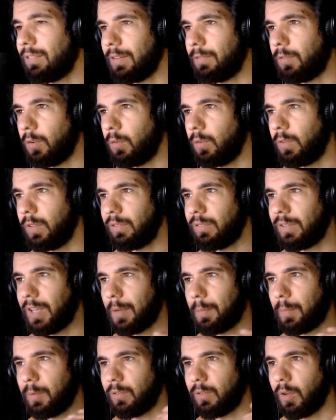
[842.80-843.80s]
it for this
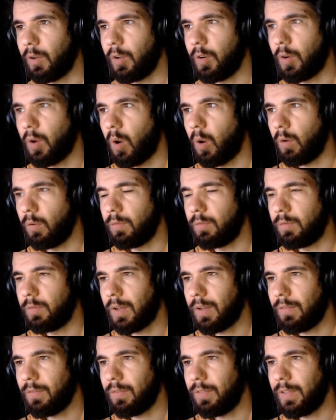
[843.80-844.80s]
episode of
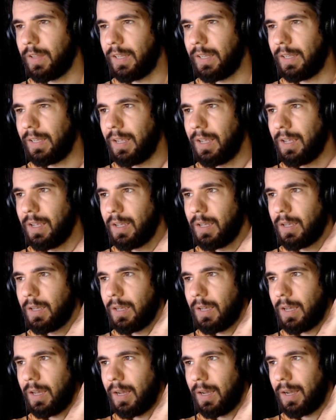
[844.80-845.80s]
the
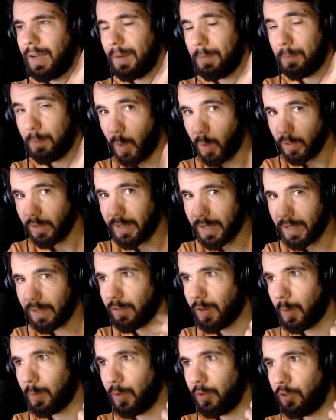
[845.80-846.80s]

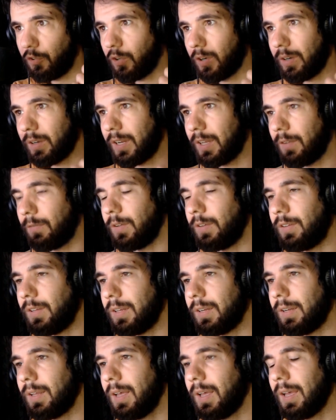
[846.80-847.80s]
podcast. Hope you enjoyed it. If you
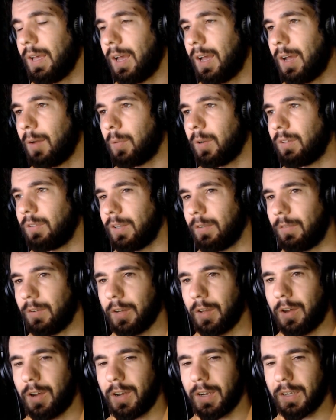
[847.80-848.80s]
did, please give it a
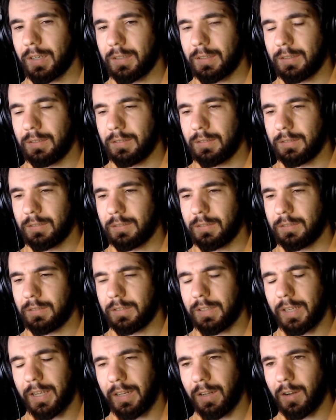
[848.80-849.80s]
like.
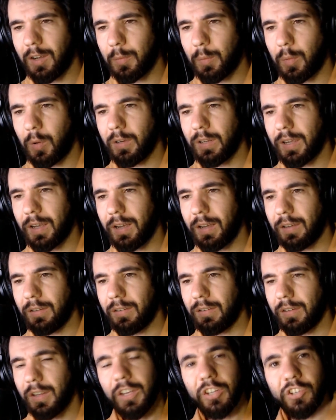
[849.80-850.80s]
Can you like
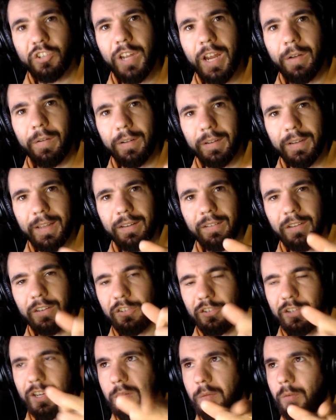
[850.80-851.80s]
podcasts? Share it. That's it.
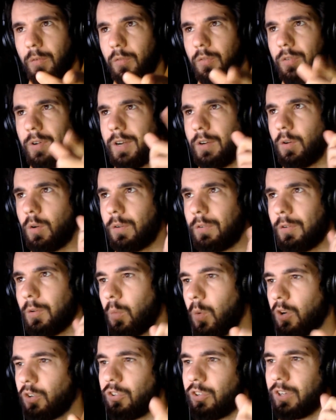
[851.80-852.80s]
Share it with a friend. Or if you're
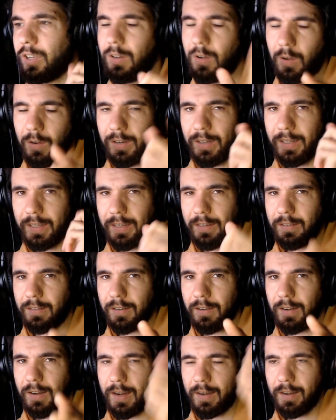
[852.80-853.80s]
watching it on the
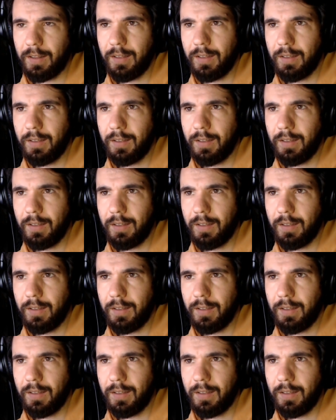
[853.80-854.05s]
internet,